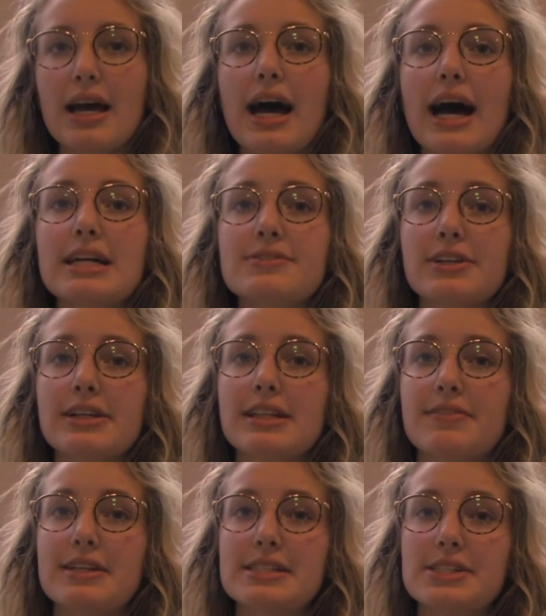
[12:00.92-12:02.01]
As for her
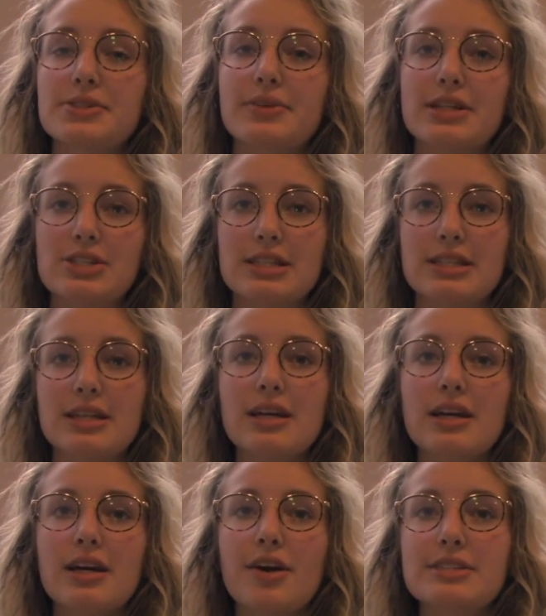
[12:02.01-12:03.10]
living situation,
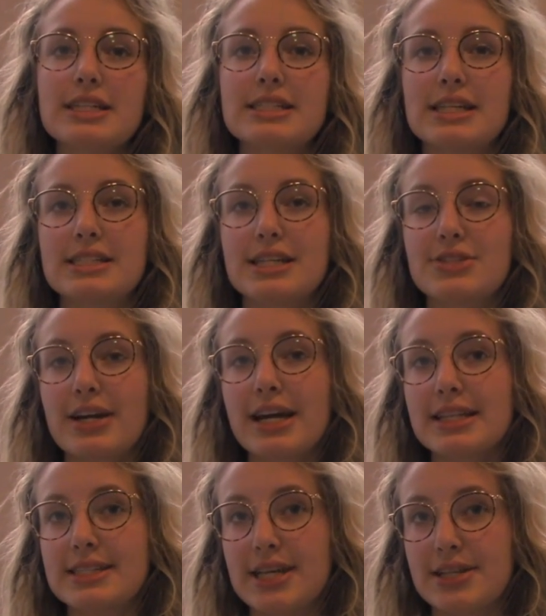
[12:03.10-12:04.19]
Hotez says they
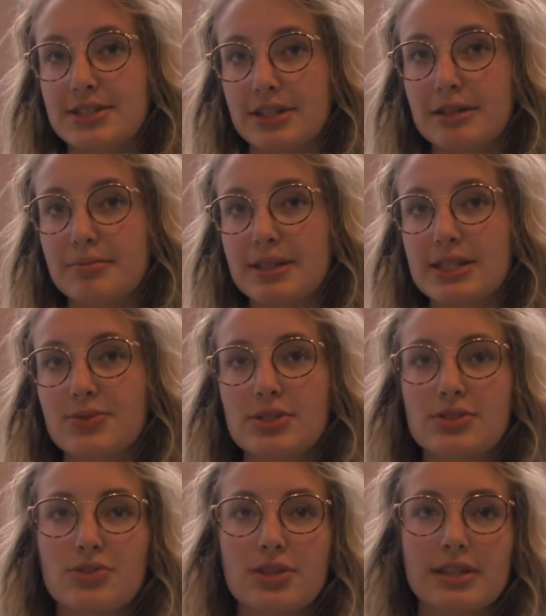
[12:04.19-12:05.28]
tried the center, but this
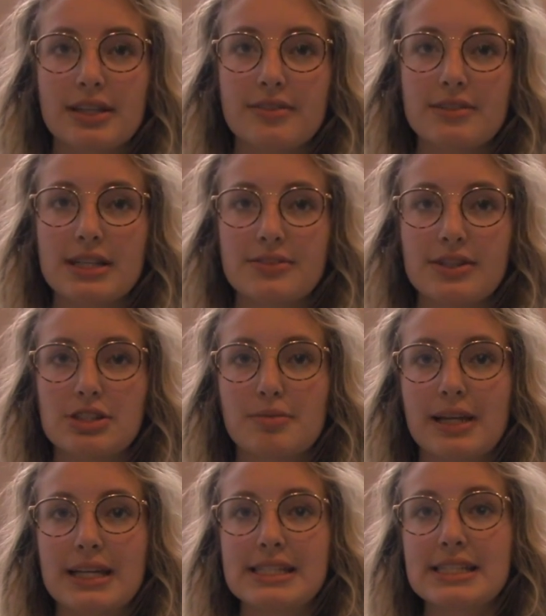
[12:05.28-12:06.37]
was short-lived as Rachel
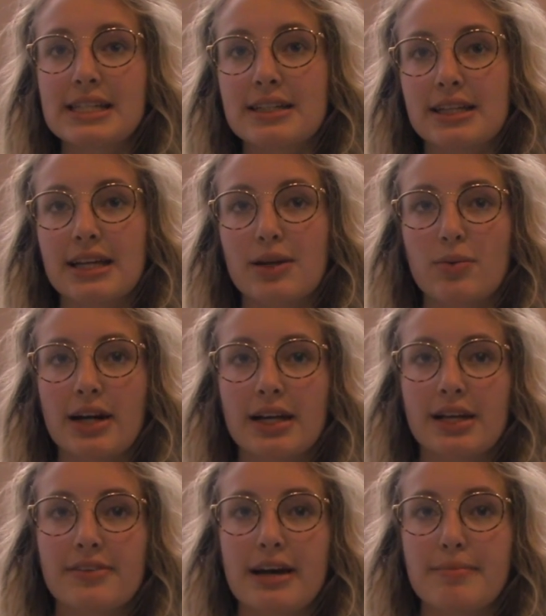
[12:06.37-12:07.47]
began stealing and
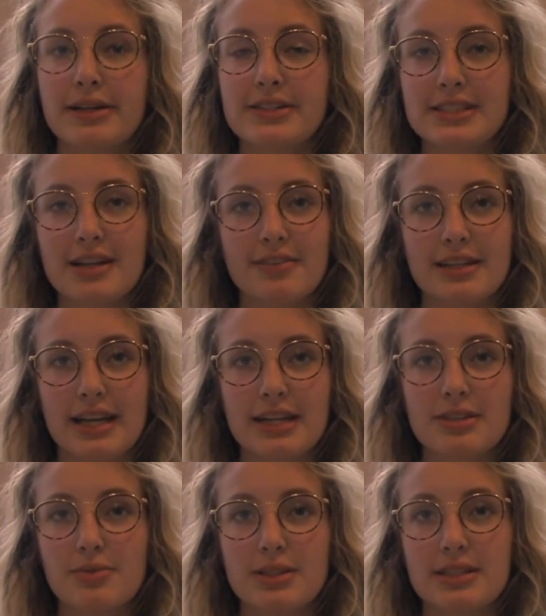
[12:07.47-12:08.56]
walking around by herself at night,
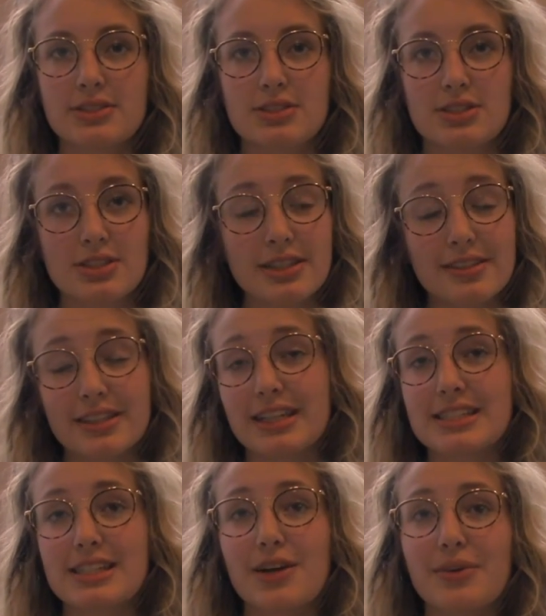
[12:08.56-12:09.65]
which clearly
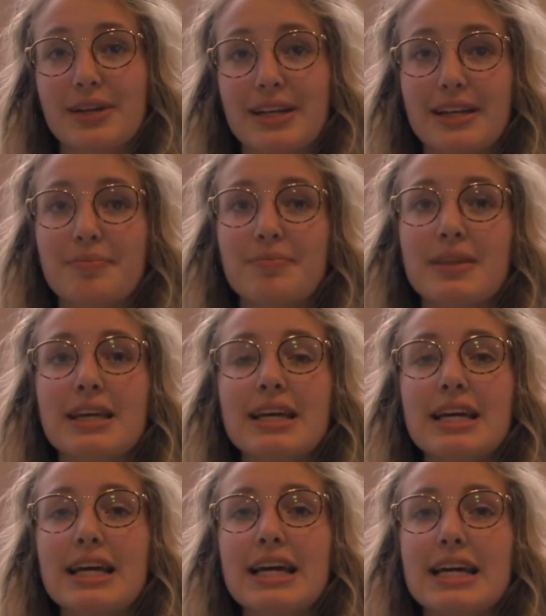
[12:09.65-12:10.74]
is not working.
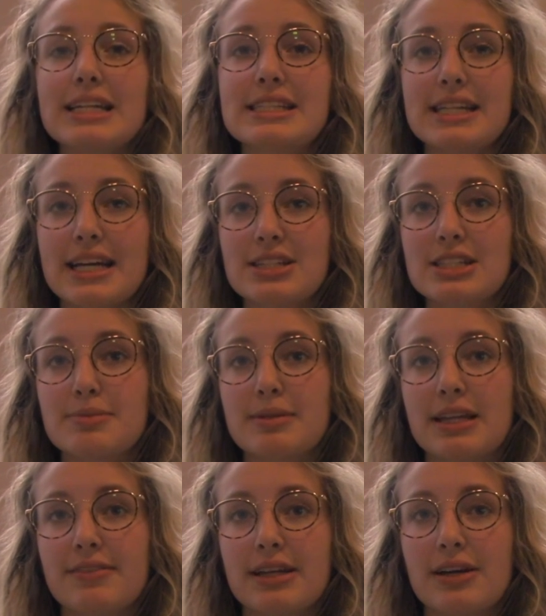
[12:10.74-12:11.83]
Instead, she's been
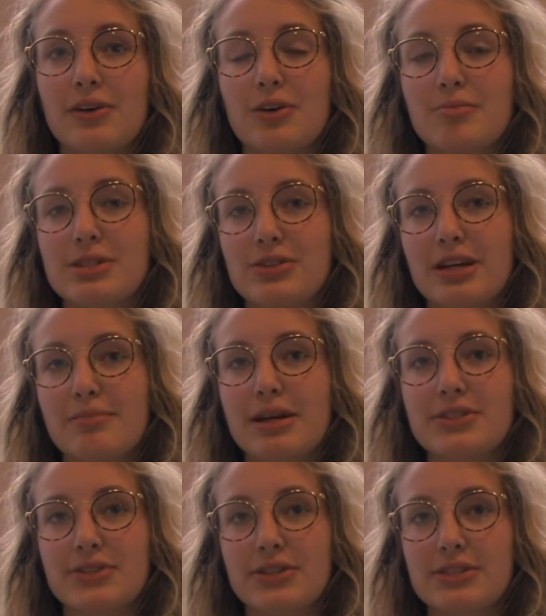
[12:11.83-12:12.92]
living at home, enjoying
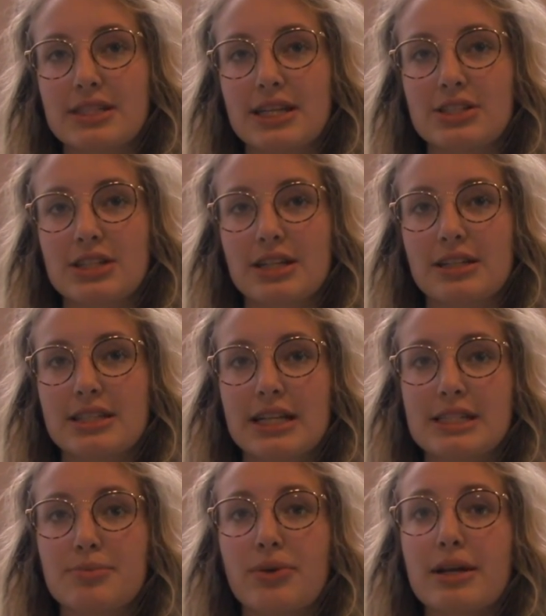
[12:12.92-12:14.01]
Montrose, as she
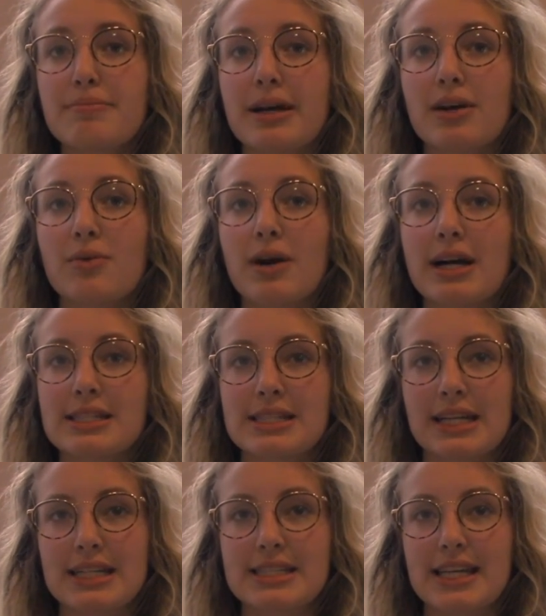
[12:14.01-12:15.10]
takes morning bagel walks
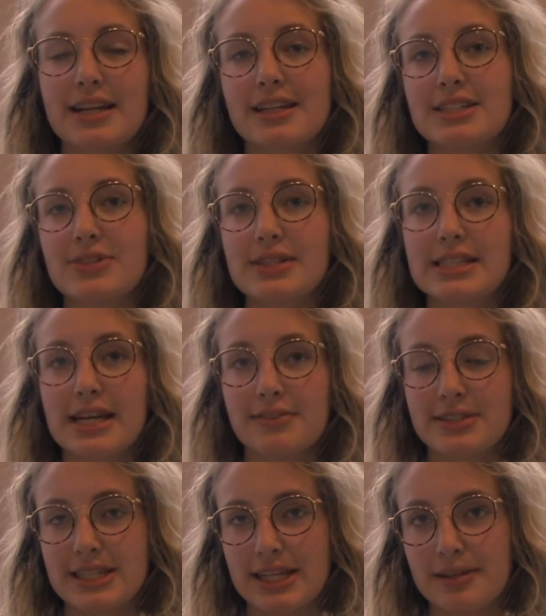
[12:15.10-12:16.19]
and can settle into a set
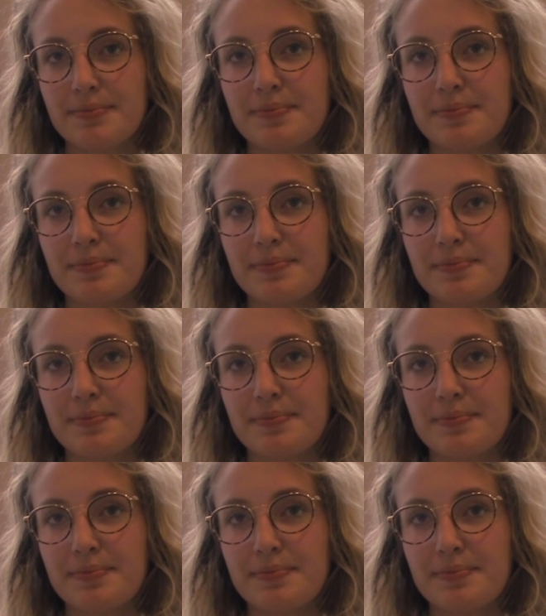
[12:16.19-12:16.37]
routine.